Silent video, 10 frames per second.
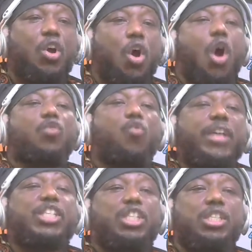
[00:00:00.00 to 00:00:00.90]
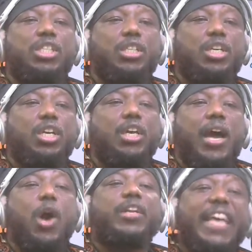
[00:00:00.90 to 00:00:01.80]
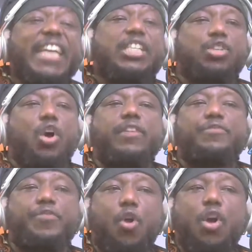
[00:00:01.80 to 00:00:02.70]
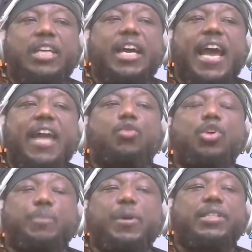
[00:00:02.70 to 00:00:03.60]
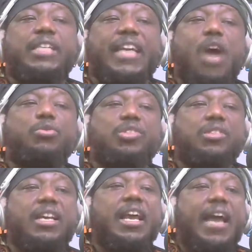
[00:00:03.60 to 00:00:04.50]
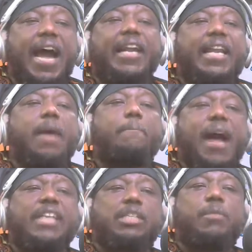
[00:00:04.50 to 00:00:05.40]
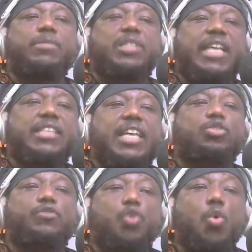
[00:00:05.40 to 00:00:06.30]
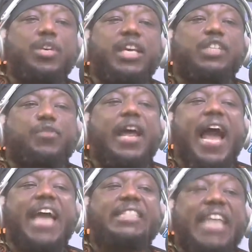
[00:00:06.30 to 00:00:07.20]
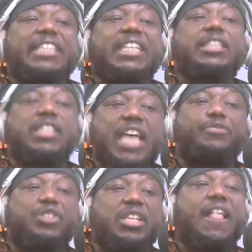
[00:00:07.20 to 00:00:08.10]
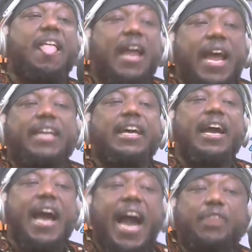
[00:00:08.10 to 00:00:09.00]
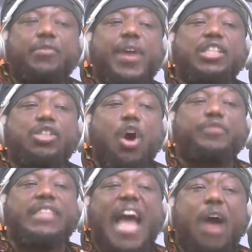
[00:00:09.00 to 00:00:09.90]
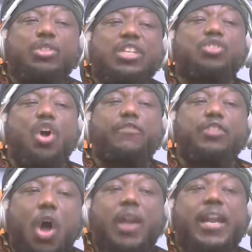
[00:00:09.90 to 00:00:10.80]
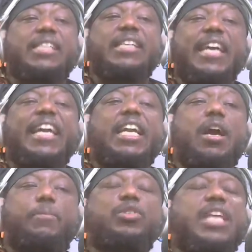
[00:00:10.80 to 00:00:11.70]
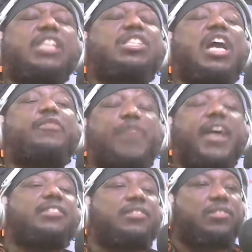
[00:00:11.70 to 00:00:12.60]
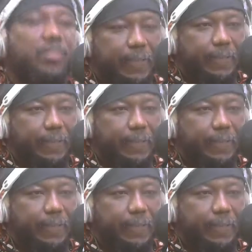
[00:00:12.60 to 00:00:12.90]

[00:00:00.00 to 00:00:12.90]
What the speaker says: on each of the fraud and conspiracy counts, another maximum sentence of 2 years for the identity theft, and hundreds of thousands of dollars in potential fines.